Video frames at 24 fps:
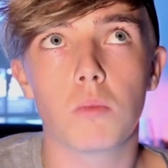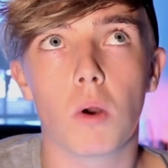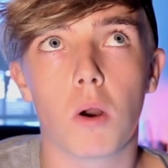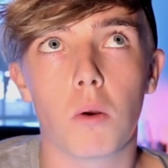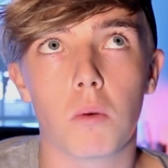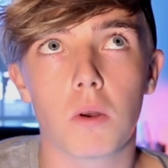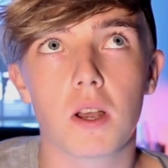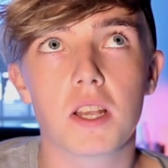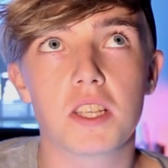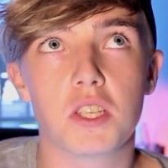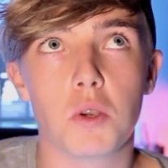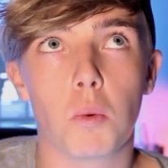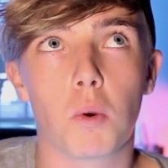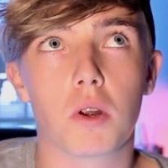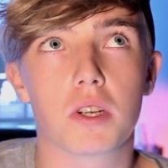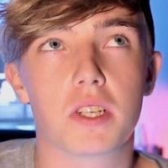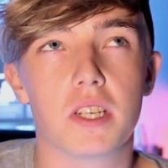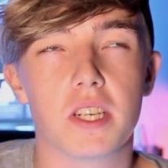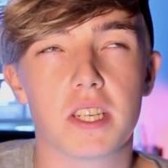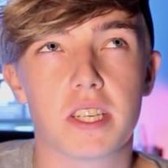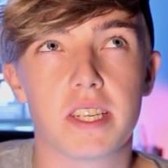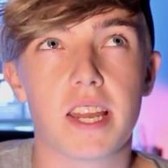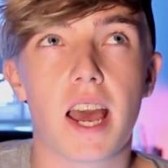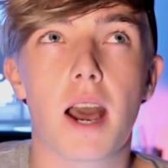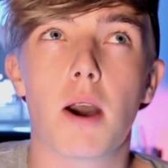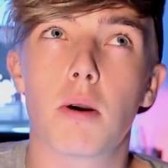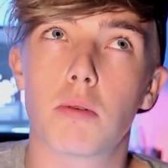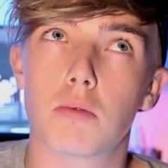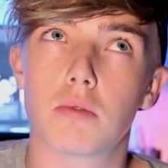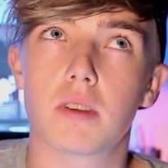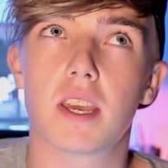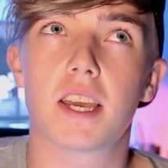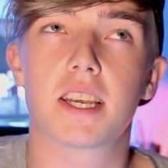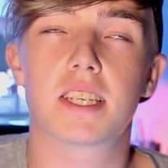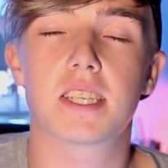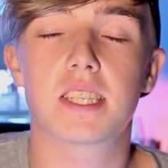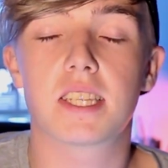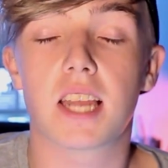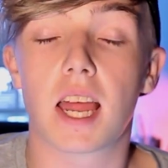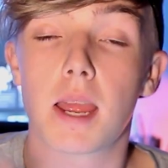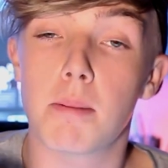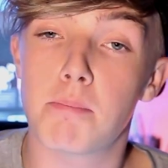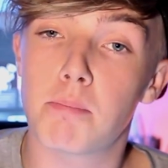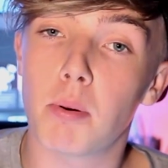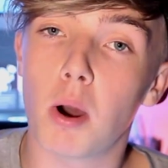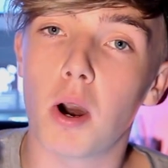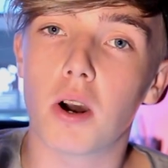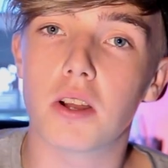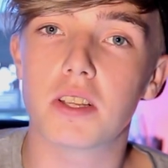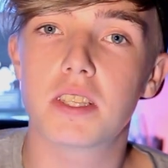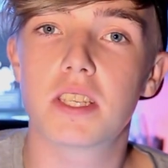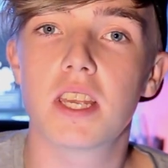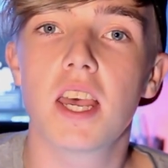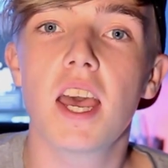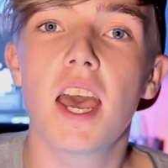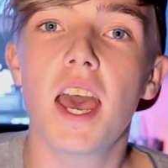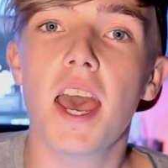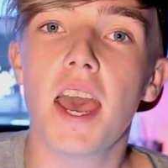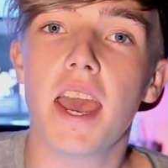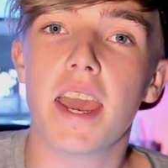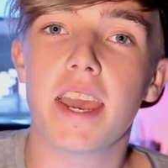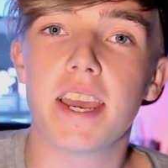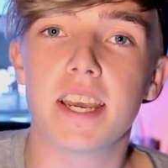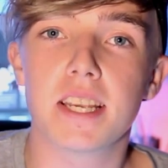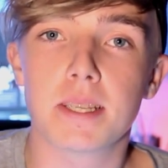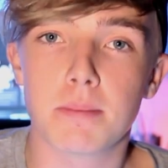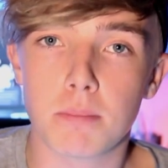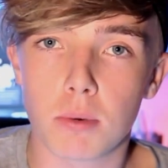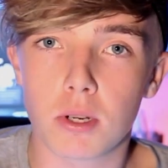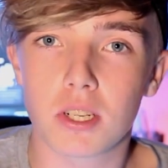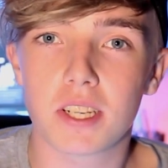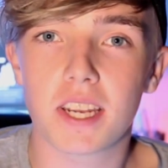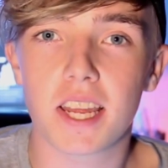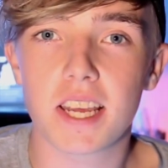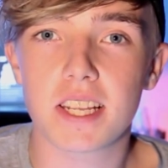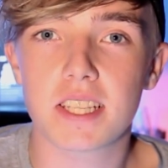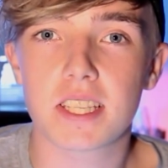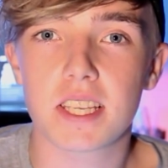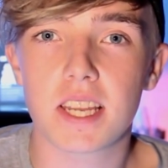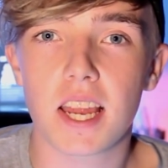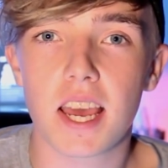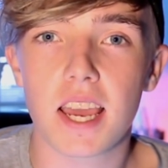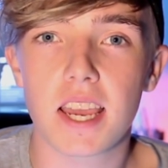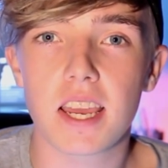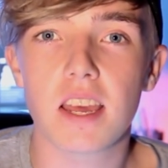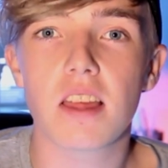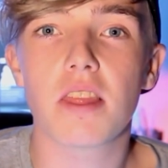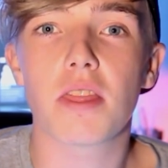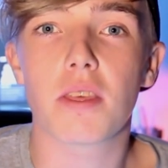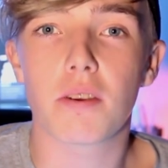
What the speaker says: well, as you're watching this now, yesterday, but it is Monday today,